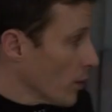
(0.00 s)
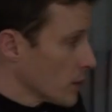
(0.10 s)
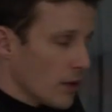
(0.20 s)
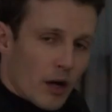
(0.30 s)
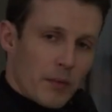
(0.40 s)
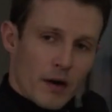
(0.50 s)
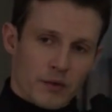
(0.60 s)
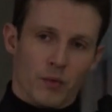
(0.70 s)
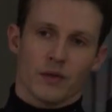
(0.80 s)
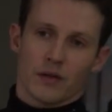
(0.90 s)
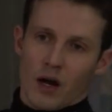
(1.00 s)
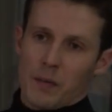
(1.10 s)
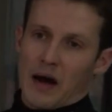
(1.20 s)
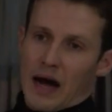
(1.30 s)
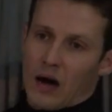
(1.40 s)
do you want to talk about? You want to talk
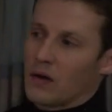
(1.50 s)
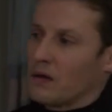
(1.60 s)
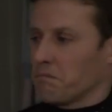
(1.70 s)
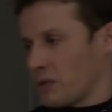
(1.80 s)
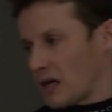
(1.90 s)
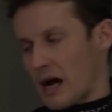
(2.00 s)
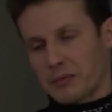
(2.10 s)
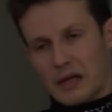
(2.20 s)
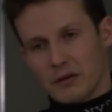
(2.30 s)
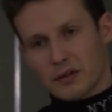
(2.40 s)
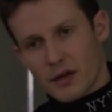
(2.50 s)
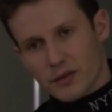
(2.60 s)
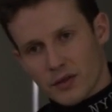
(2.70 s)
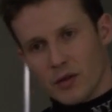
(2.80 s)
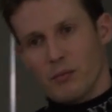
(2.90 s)
about how the cop downstairs
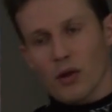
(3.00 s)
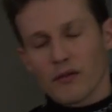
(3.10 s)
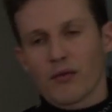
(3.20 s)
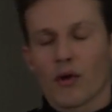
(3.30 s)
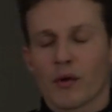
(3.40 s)
took a bullet from